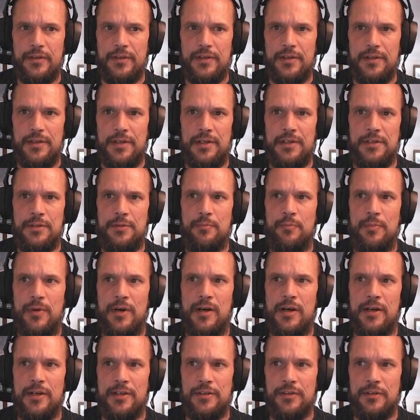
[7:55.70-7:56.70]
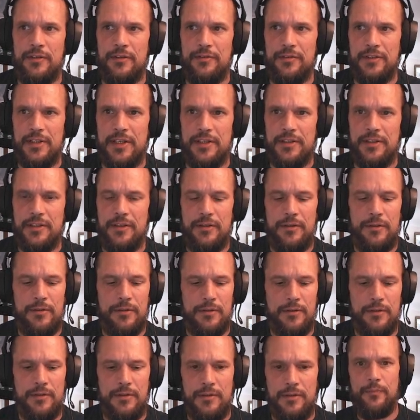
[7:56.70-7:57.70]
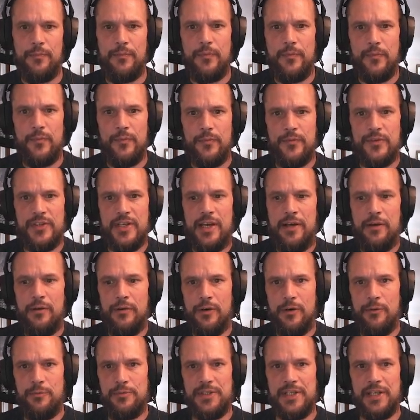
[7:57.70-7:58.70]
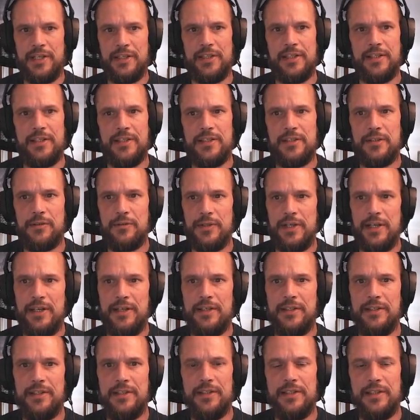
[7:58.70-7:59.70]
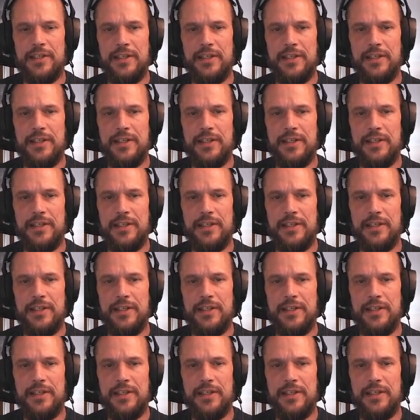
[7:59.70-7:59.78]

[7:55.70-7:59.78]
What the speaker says: is part of that whole tile object that is created in the